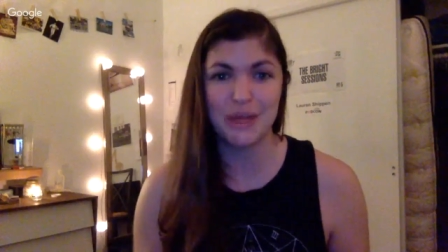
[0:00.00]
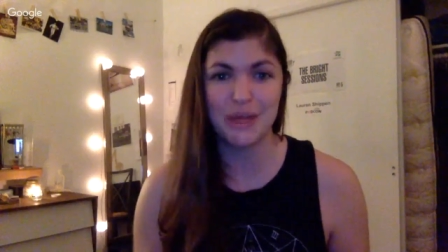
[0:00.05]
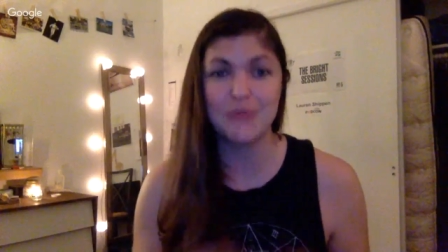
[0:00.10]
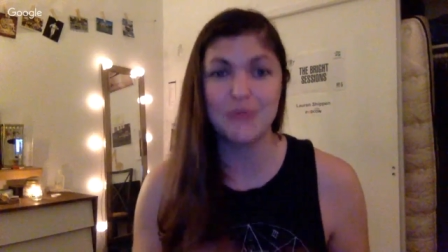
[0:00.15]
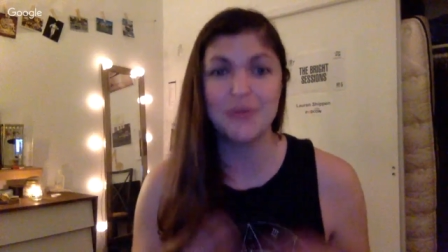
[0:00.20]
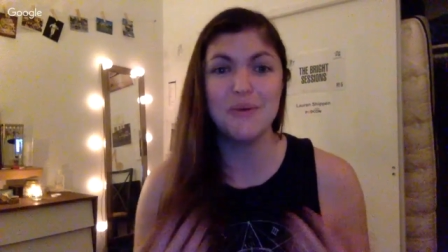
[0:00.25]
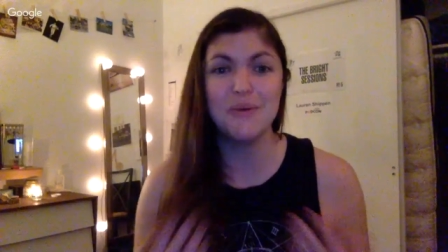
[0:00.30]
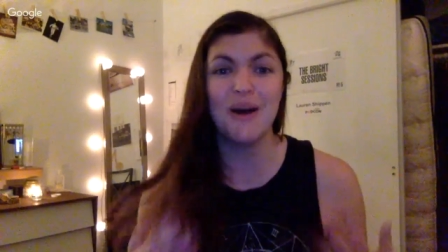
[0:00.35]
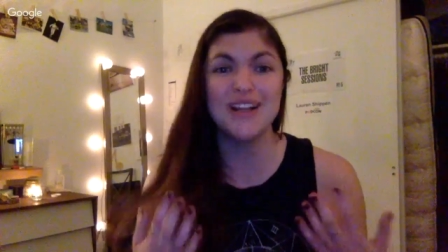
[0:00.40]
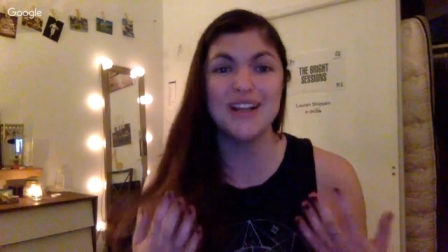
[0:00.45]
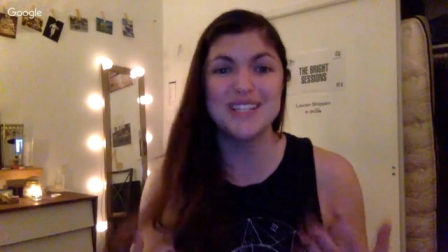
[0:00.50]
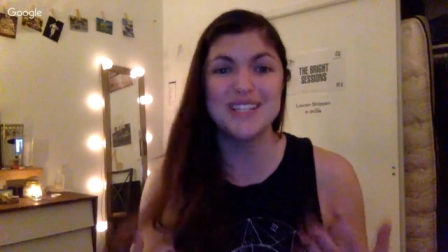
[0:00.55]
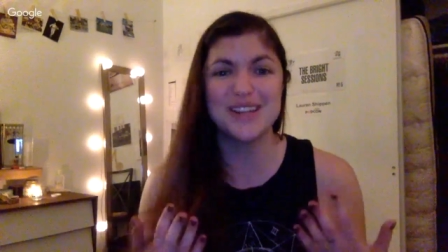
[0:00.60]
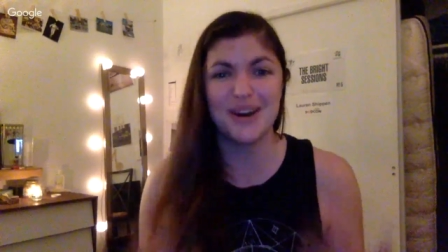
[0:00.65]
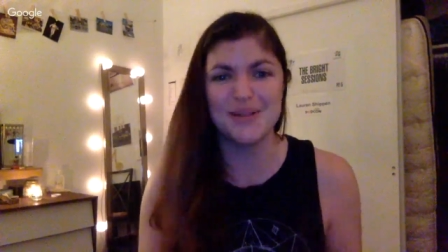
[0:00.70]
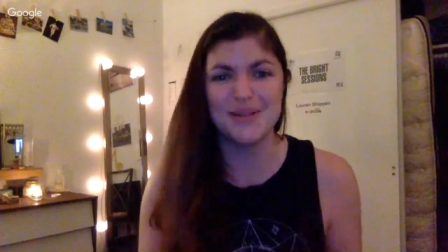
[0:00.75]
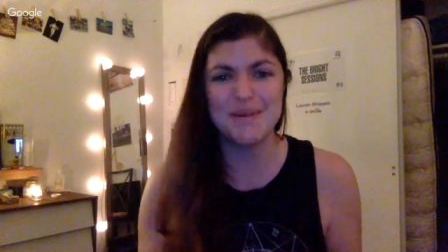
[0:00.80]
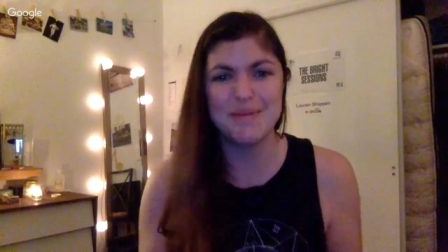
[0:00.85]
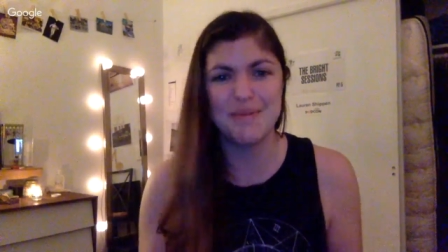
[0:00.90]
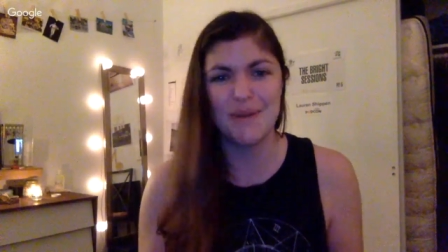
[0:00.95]
We're like, we wanted to
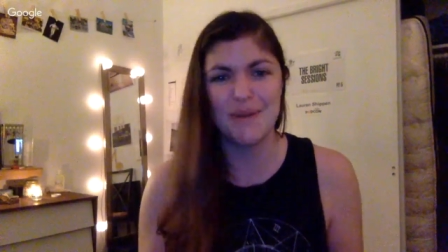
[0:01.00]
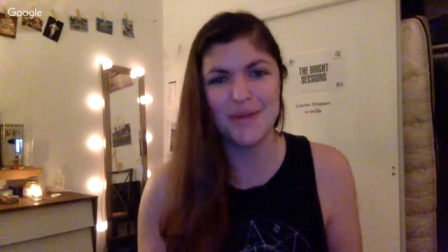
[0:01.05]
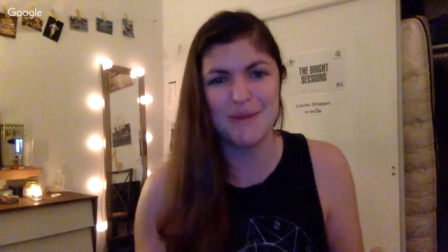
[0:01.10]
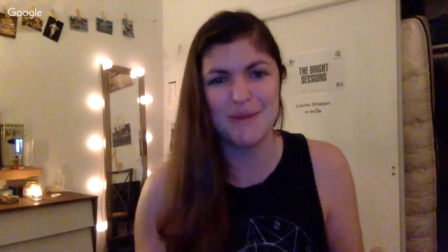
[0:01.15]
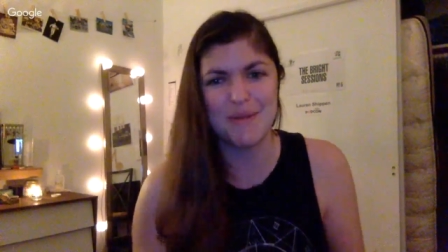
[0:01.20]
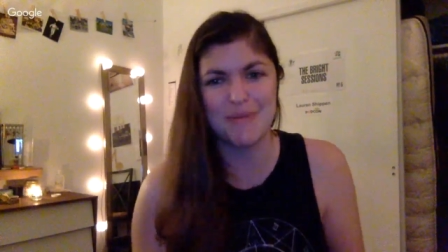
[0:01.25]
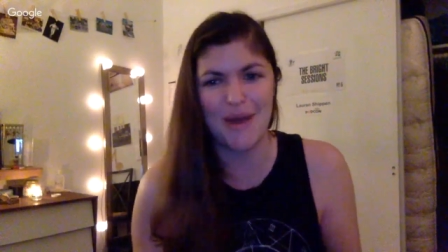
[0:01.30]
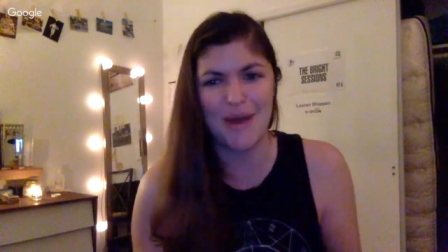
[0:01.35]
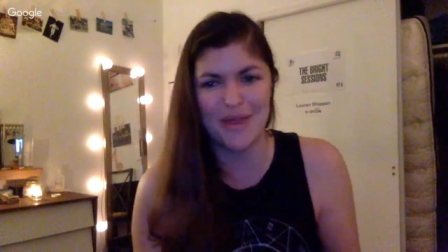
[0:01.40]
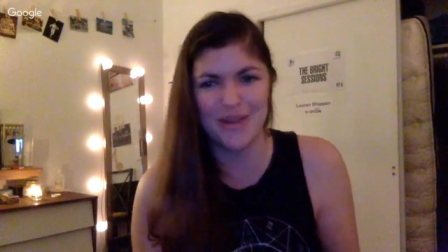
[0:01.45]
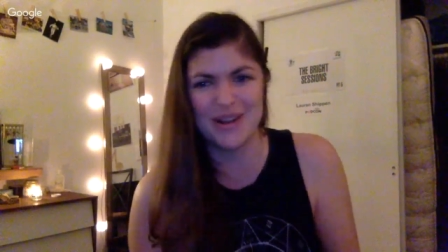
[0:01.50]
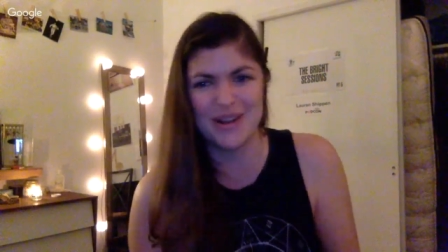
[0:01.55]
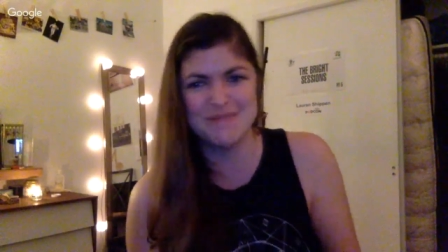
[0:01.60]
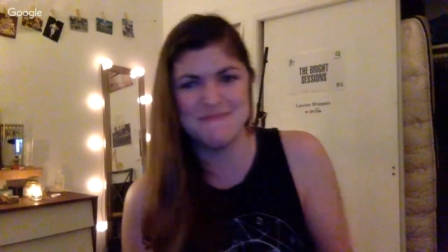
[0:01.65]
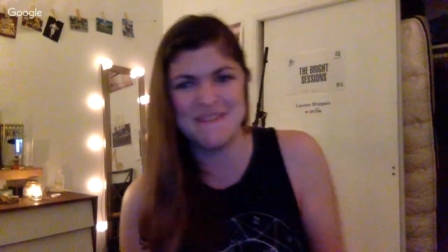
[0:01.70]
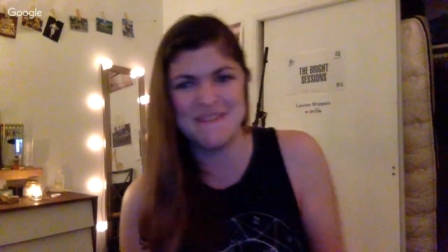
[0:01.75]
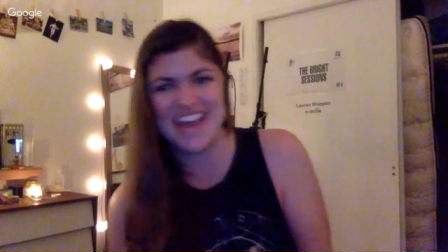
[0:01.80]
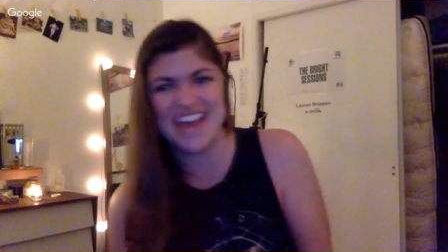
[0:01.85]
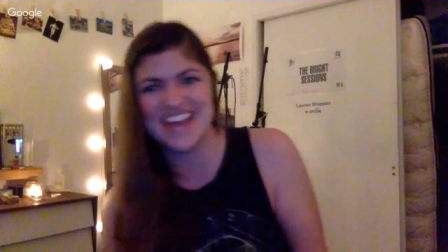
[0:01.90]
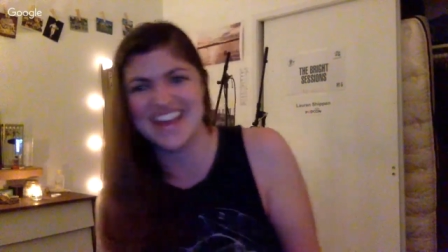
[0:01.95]
go to my brother and
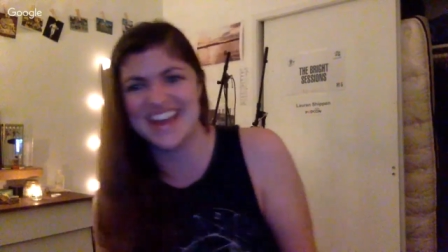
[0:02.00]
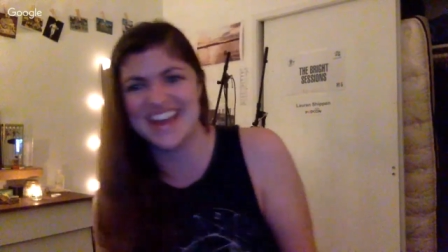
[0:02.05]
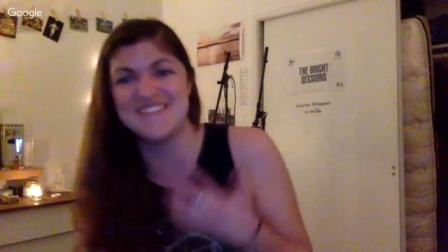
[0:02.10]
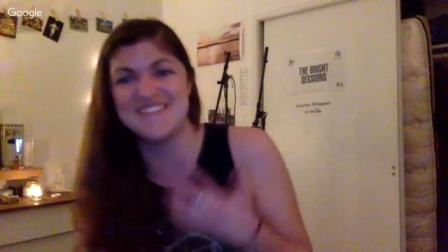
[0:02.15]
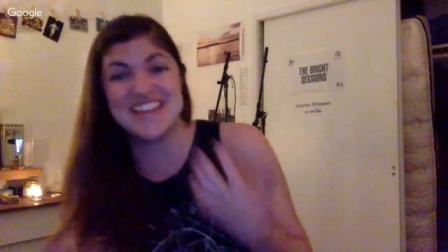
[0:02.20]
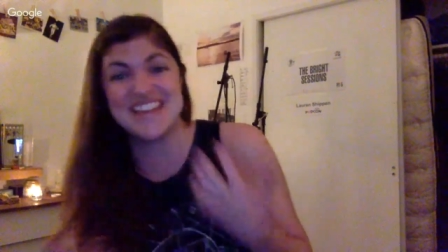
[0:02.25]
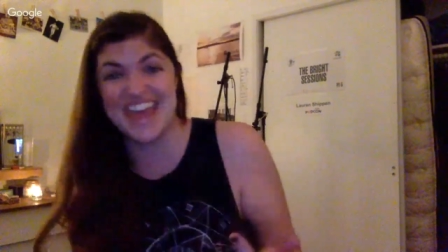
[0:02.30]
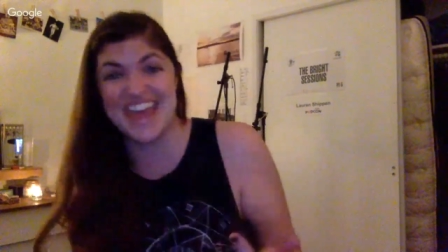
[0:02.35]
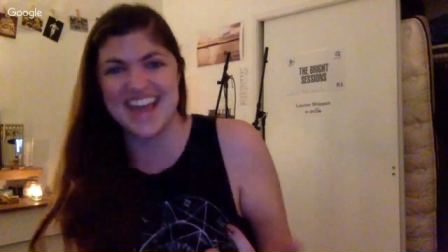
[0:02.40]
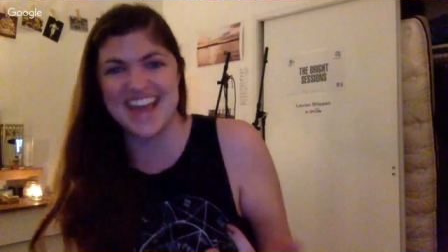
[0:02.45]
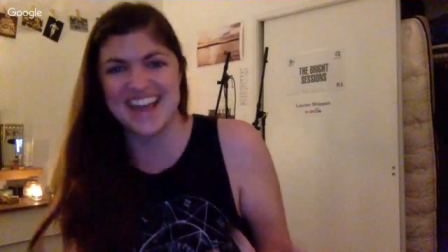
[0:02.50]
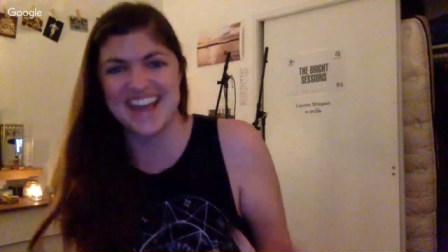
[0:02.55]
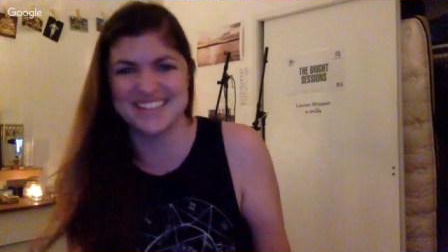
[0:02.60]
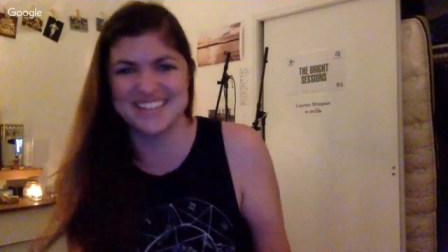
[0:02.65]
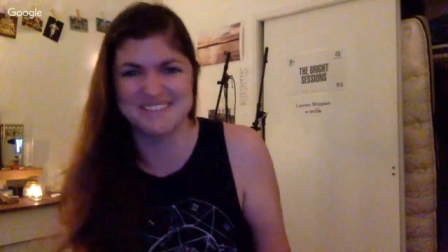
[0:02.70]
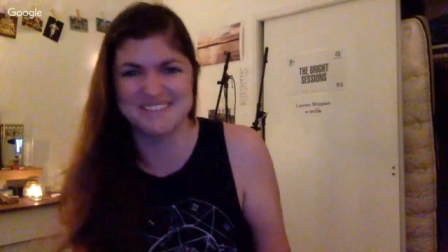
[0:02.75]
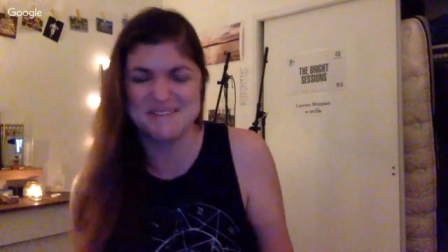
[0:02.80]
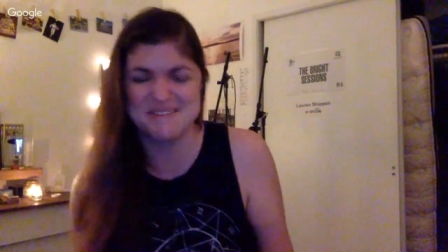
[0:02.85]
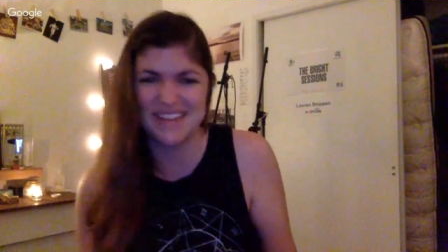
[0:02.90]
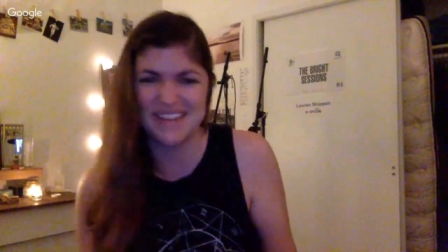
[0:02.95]
me, and we can't because
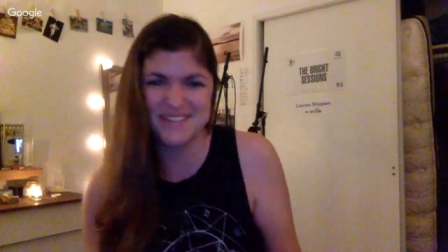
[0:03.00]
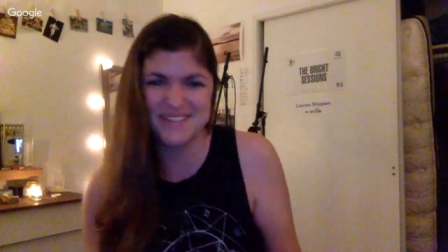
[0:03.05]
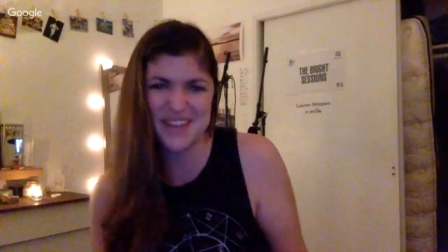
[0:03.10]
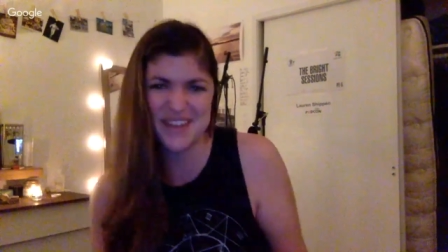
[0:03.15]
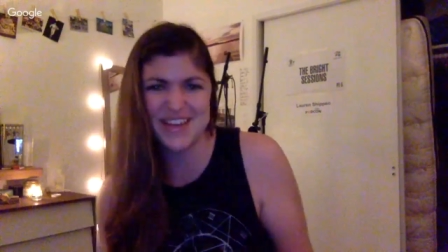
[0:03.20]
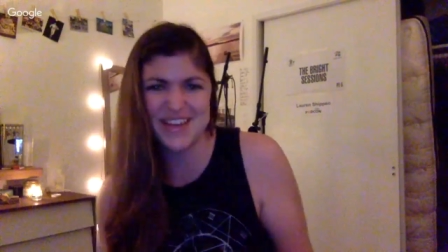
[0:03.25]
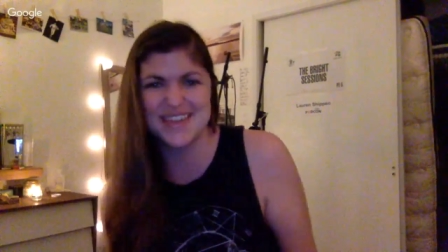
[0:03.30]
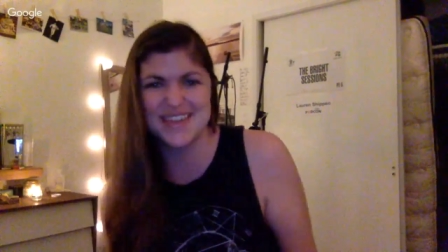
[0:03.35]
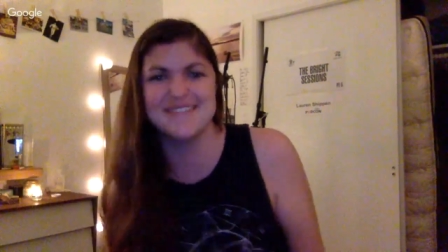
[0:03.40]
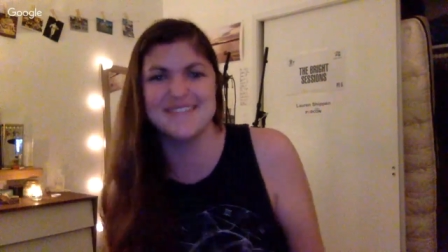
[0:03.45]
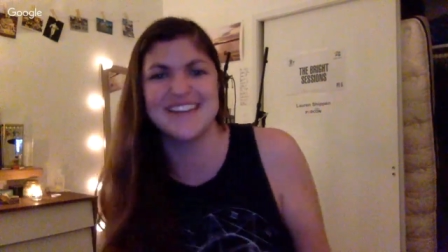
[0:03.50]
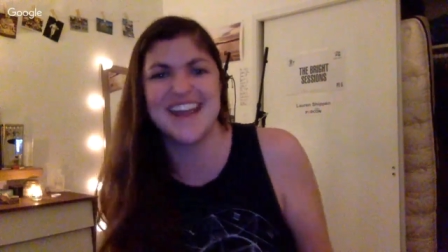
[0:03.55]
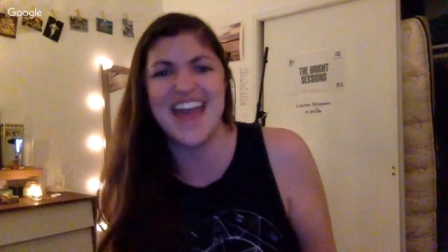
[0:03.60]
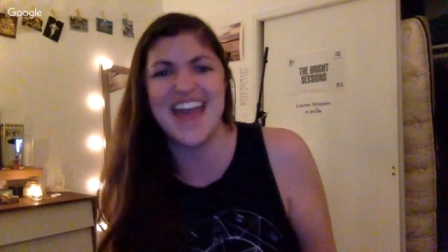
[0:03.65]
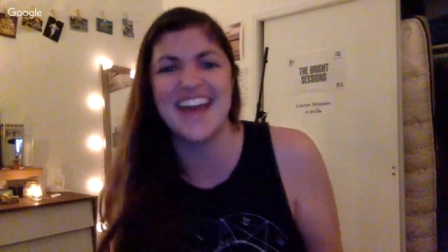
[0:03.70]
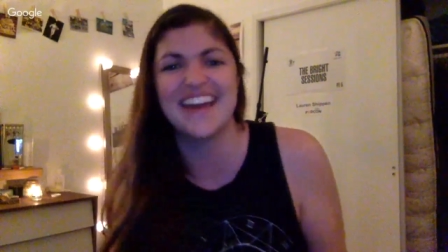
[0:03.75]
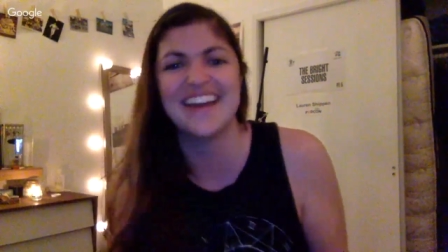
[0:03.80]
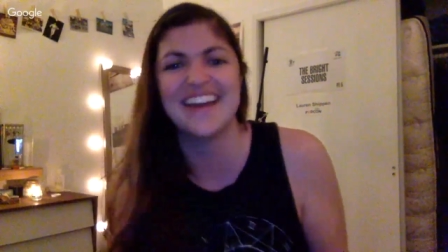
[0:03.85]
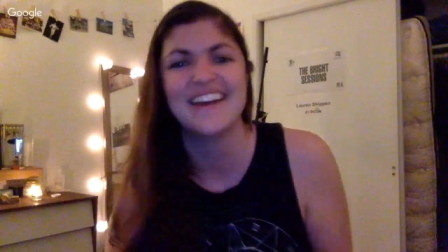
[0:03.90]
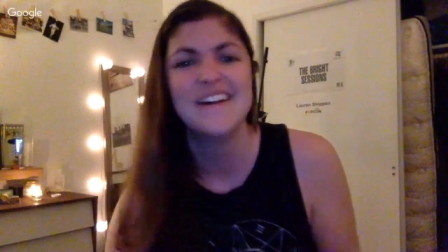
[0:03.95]
we're going to be giving a
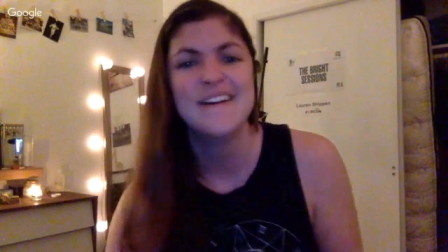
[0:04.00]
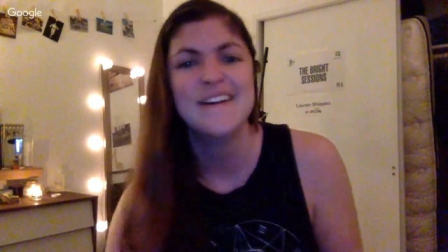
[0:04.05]
Q&A.